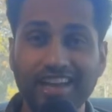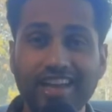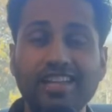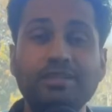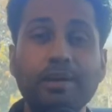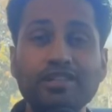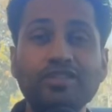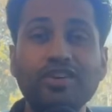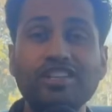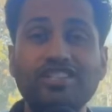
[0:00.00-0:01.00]

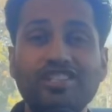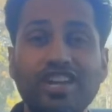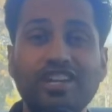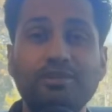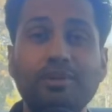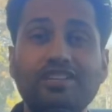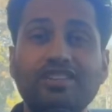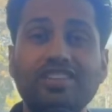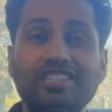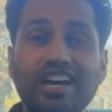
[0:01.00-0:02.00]
Inspection rates change based
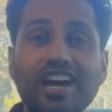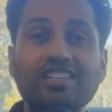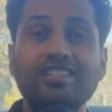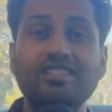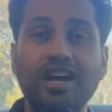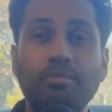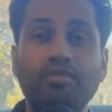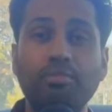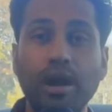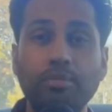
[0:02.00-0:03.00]
on the size and type
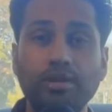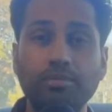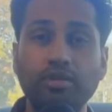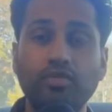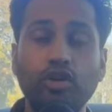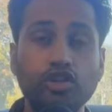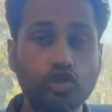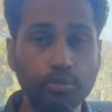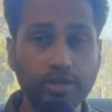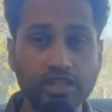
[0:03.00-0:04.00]
of property, but for a
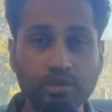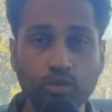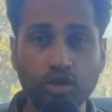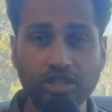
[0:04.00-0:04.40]
duplex in Morris